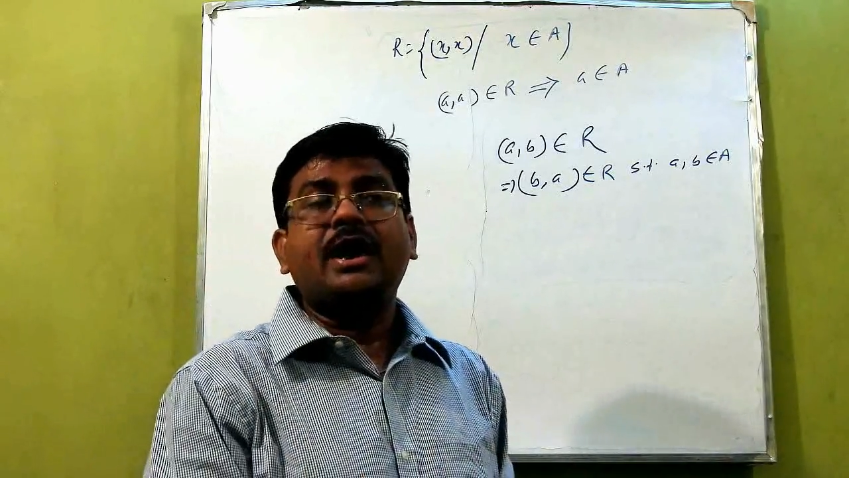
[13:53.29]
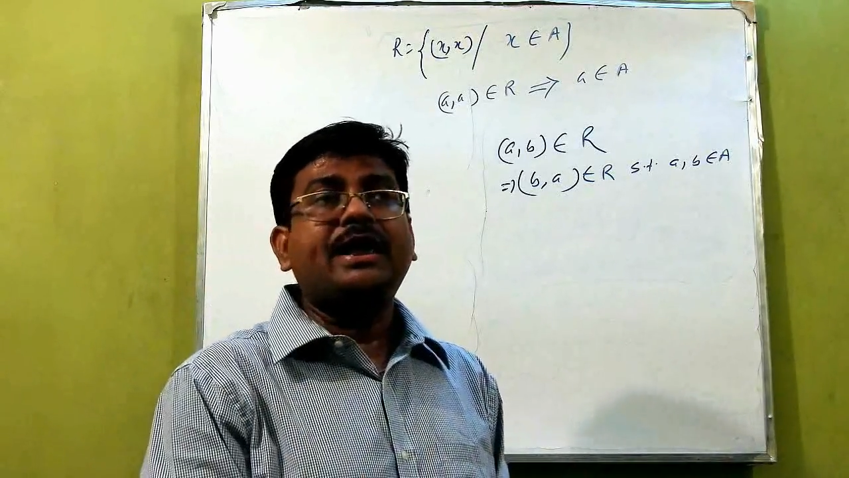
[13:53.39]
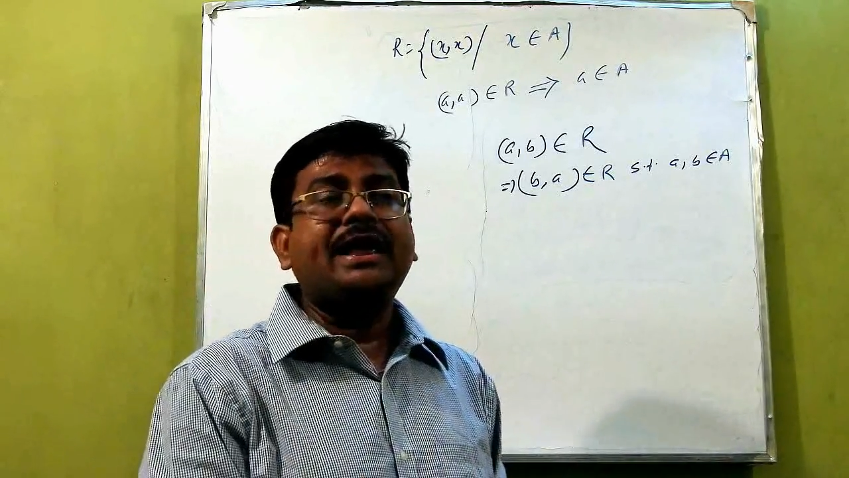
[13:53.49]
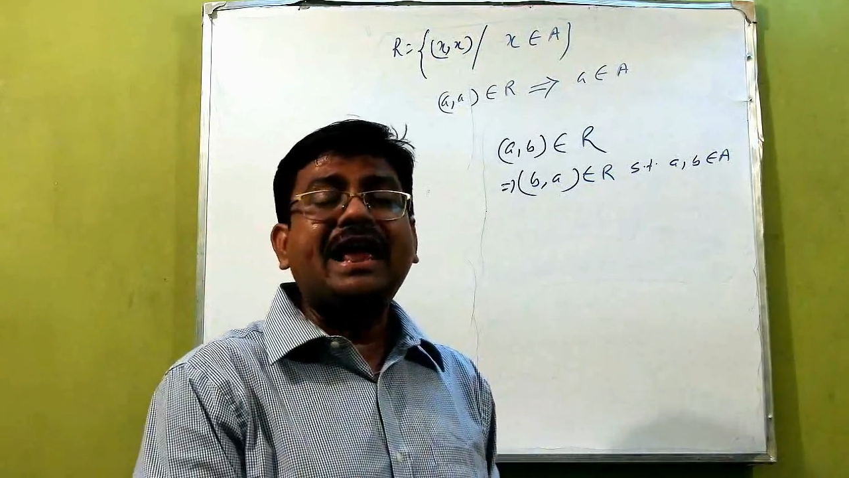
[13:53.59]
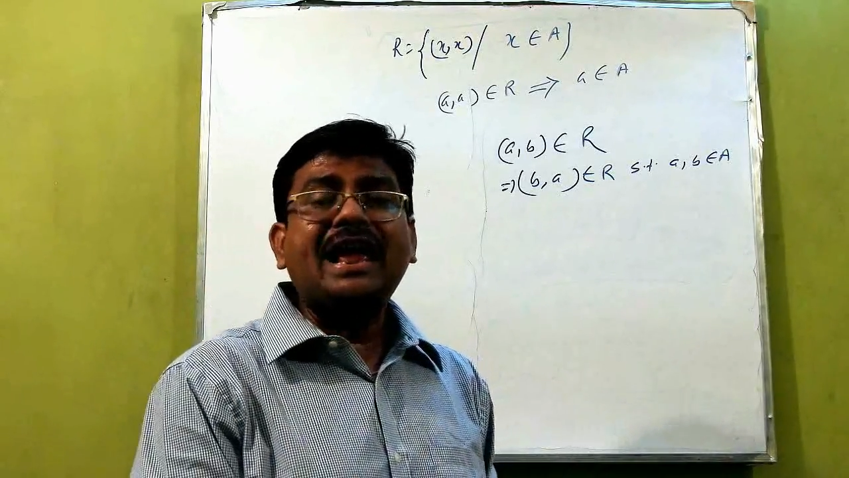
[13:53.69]

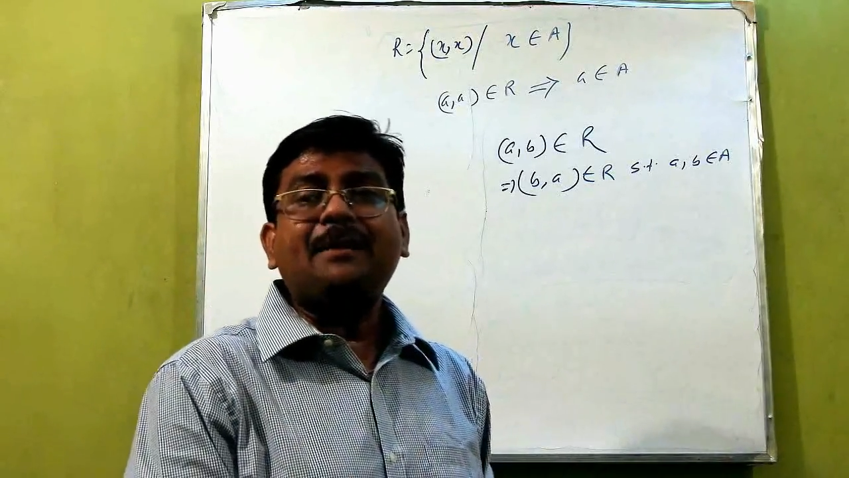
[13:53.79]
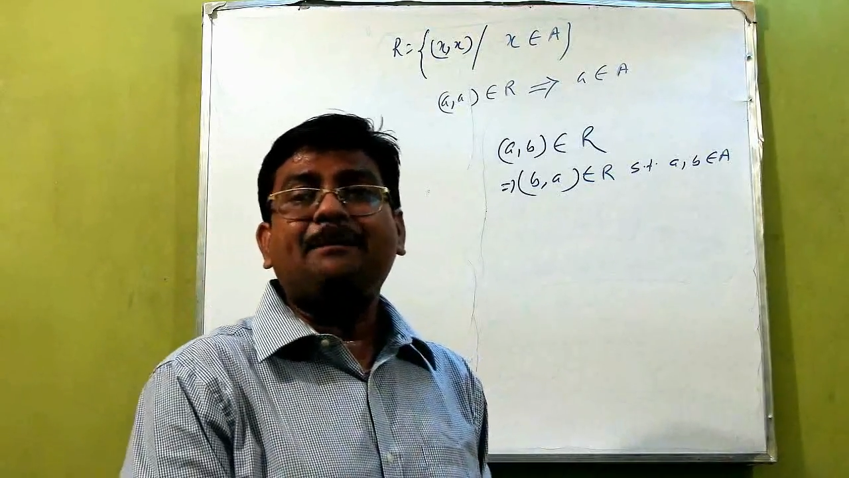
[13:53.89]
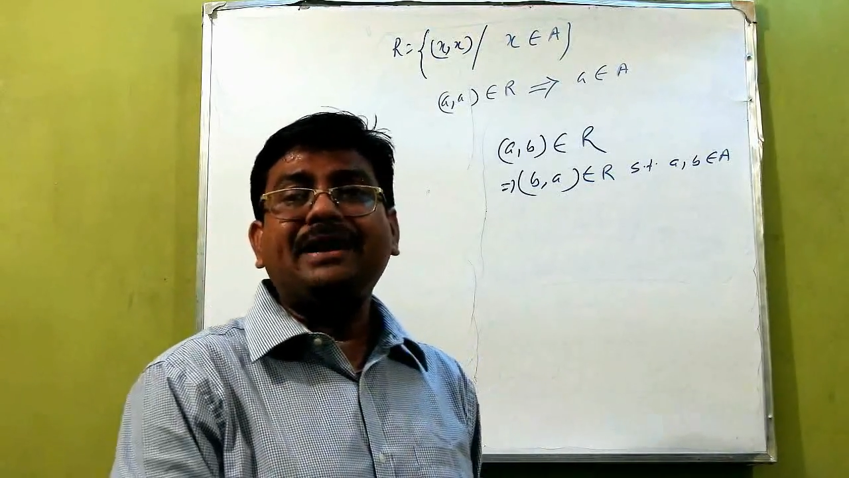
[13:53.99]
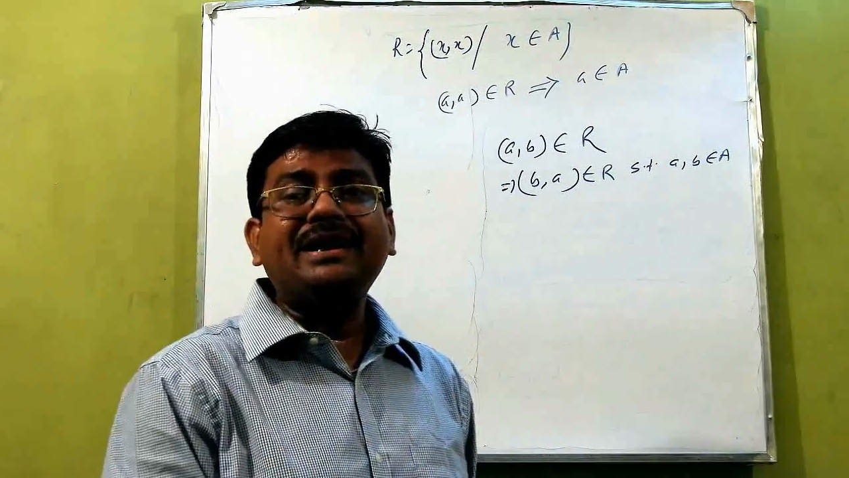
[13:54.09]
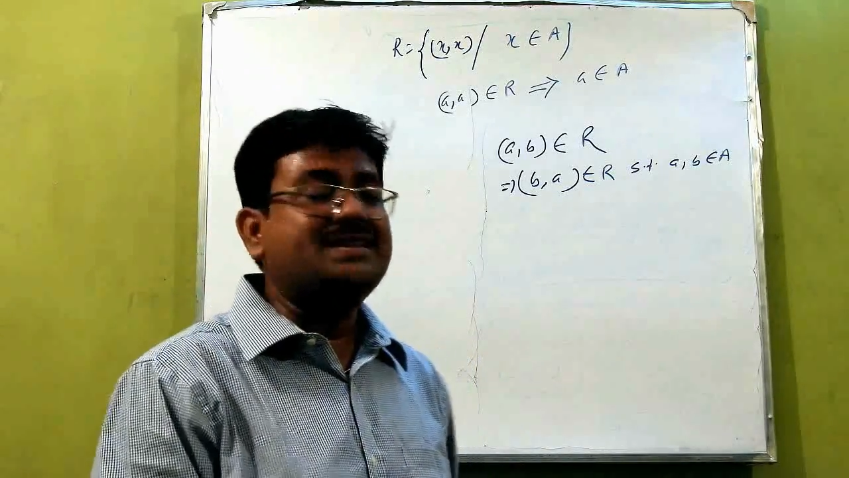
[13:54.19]
A,
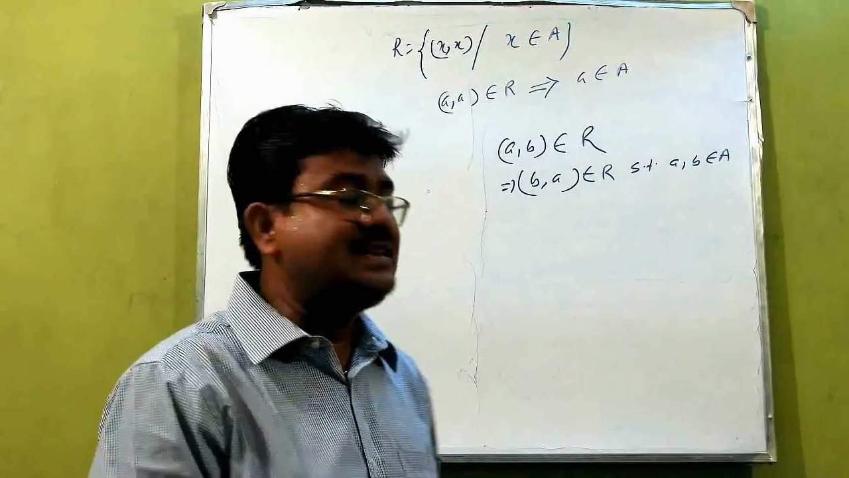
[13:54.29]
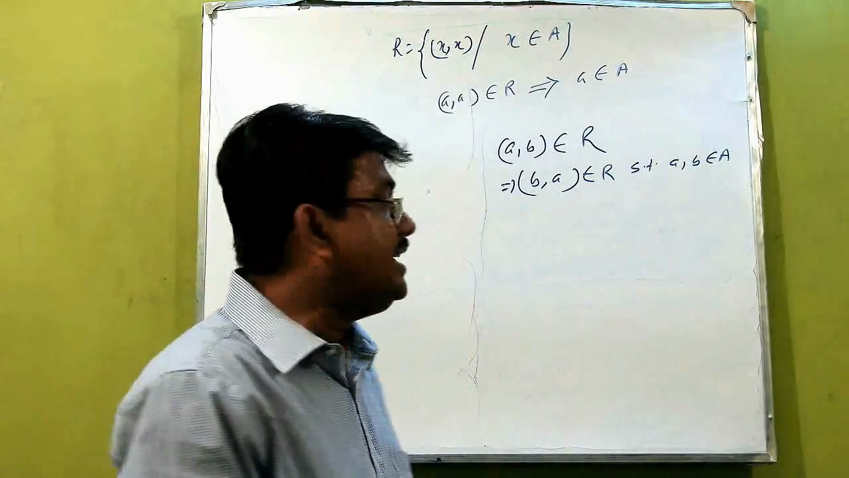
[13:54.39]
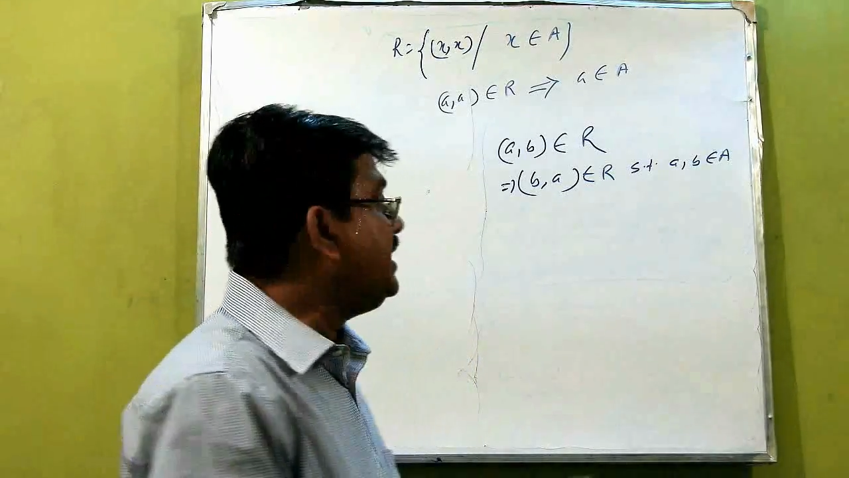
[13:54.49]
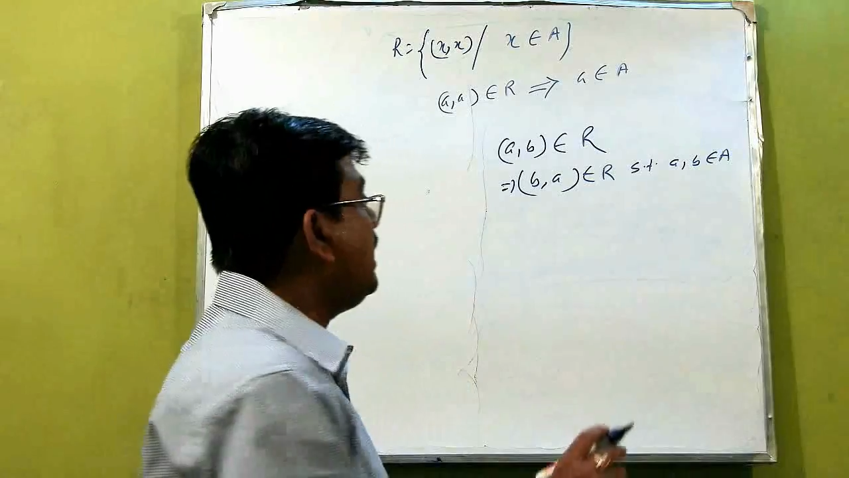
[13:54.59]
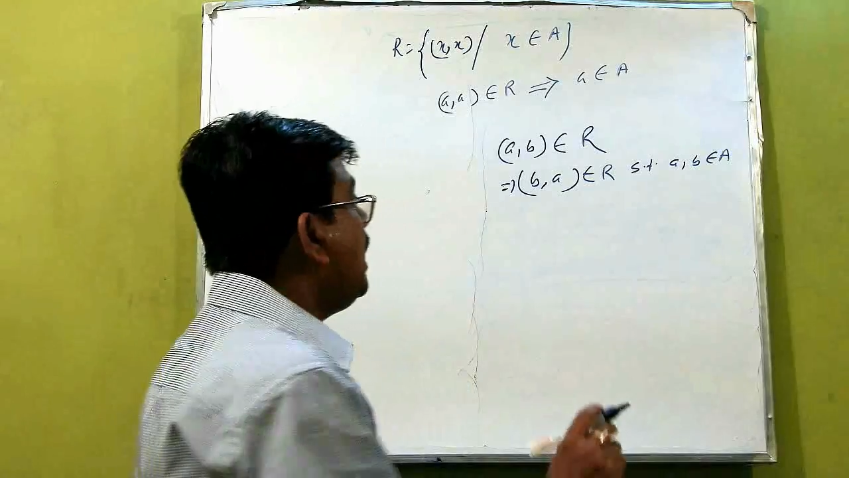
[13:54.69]
B,
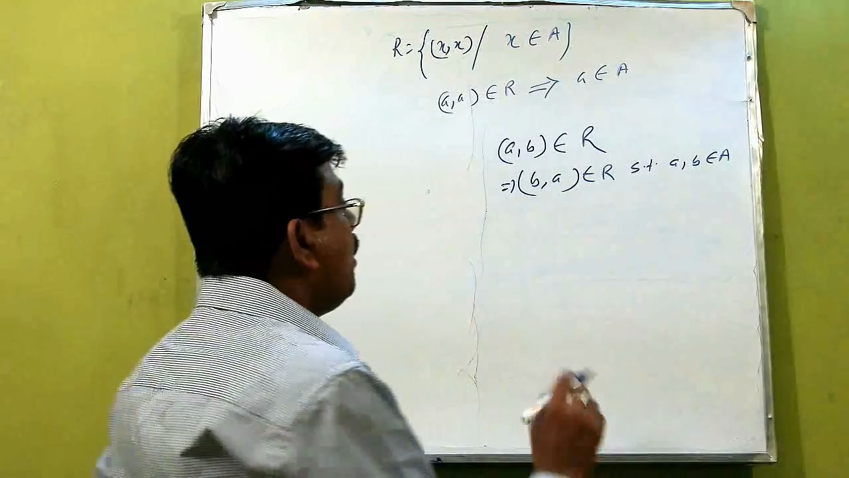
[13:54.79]
C